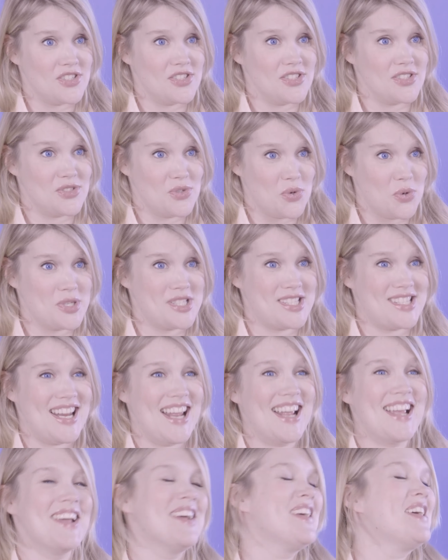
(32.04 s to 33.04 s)
as
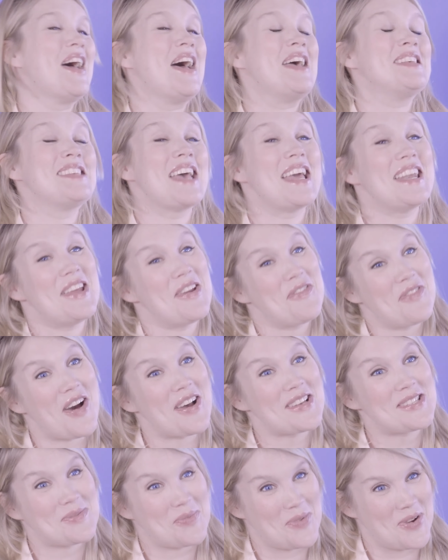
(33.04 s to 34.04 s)
exhausting as any of
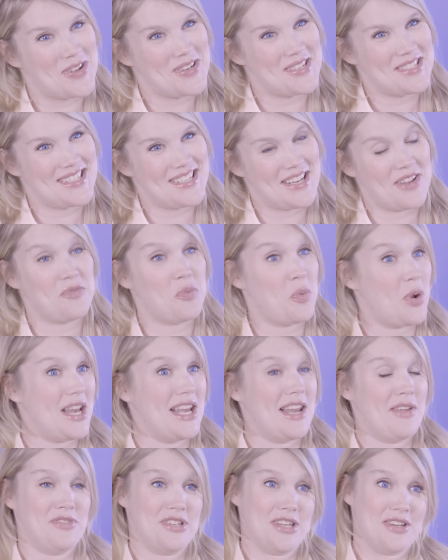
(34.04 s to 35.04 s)
us would if we
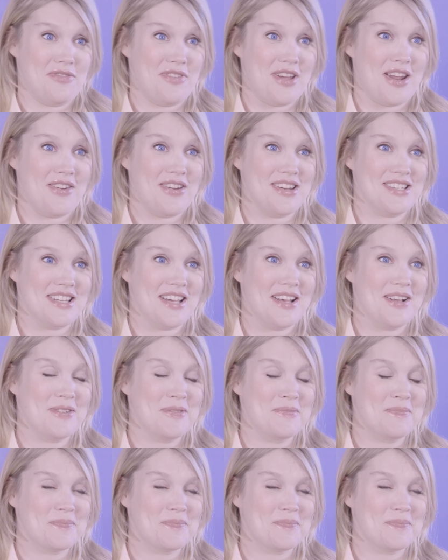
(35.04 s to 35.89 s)
lived in a fairy tale.